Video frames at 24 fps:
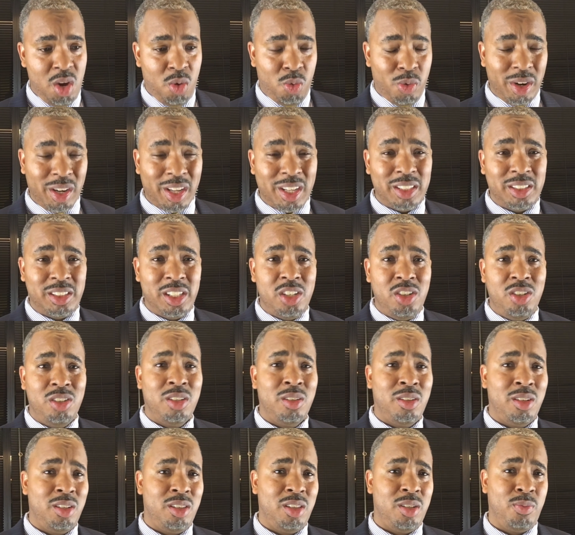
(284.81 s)
want to continue
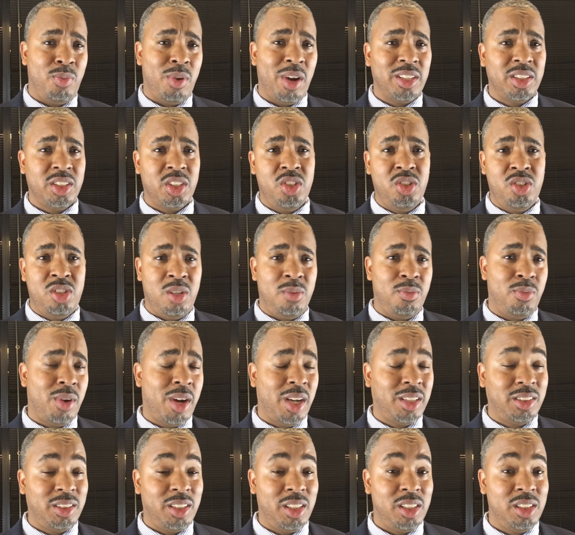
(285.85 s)
the prosecution
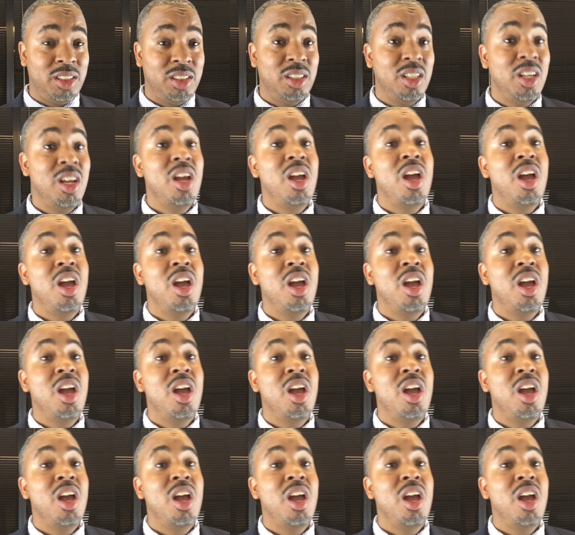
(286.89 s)
process.